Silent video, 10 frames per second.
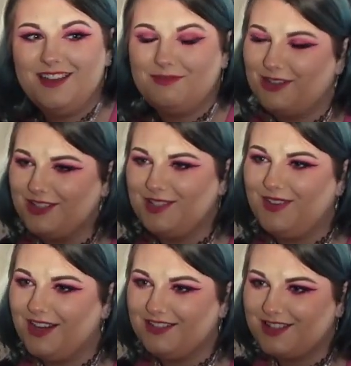We got as
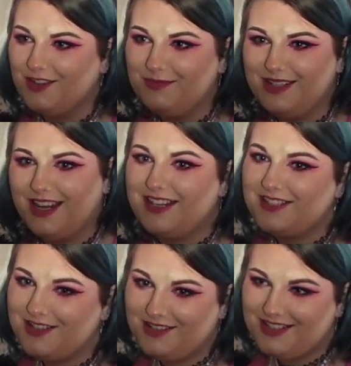far as opening it,
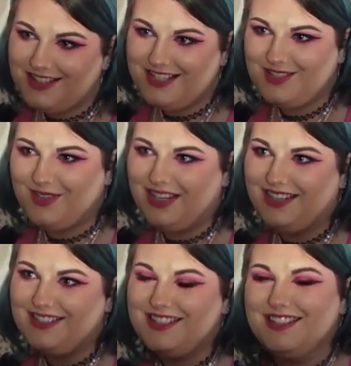so this
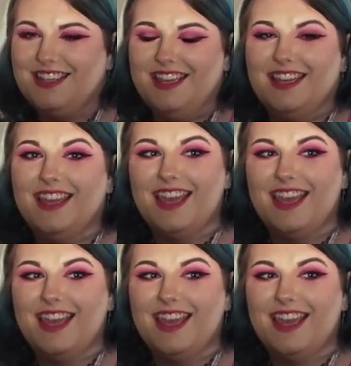far to see